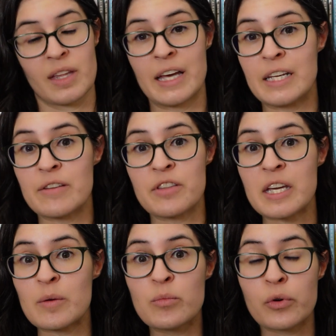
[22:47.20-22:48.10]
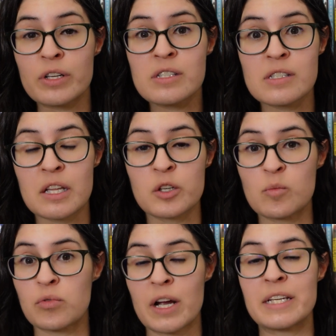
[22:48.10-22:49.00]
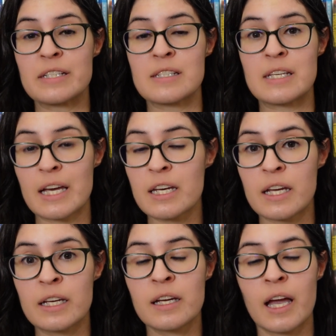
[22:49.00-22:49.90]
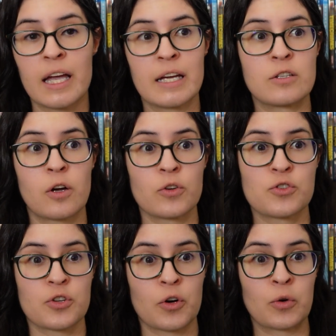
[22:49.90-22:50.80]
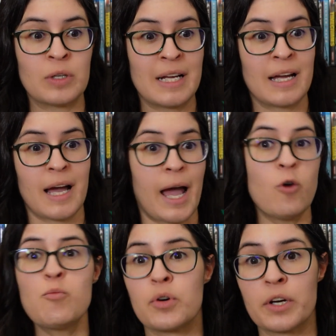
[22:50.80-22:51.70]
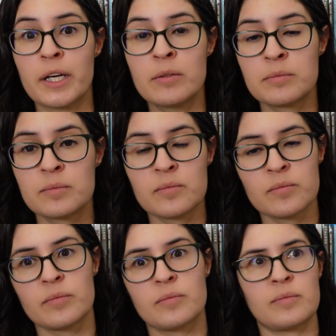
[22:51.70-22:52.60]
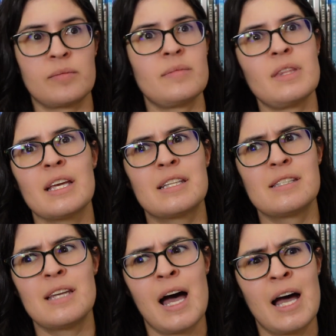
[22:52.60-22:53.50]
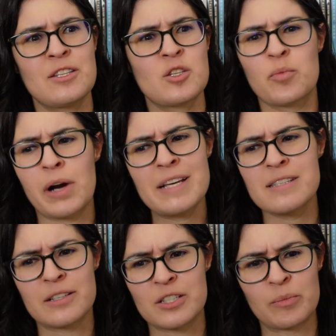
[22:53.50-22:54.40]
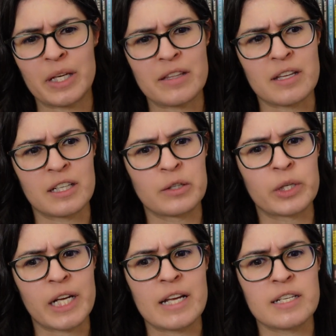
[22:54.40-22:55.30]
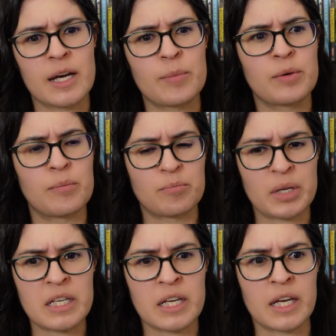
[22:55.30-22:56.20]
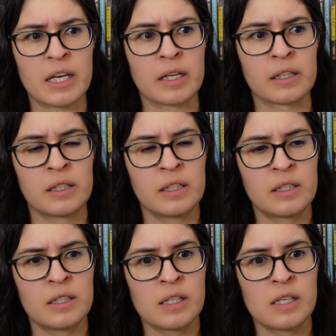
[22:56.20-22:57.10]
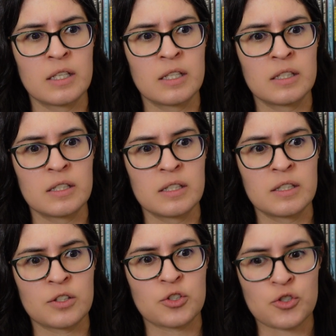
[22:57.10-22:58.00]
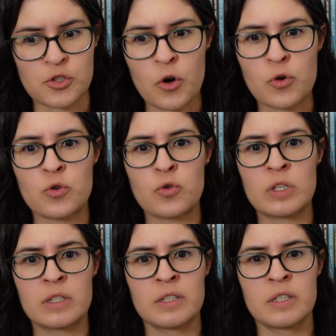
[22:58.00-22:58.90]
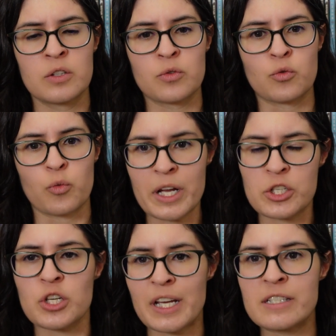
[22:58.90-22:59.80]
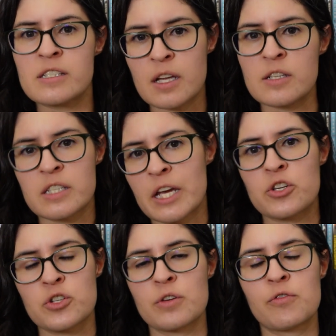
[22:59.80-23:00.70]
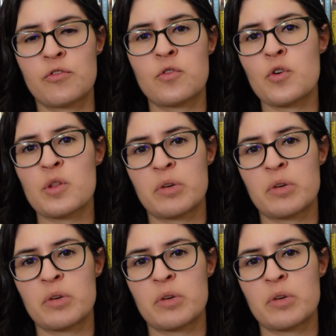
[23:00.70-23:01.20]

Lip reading: any of the inputs that their brain is getting and also outputting, it's not surprising to me that it would end up being so rich in sensation for the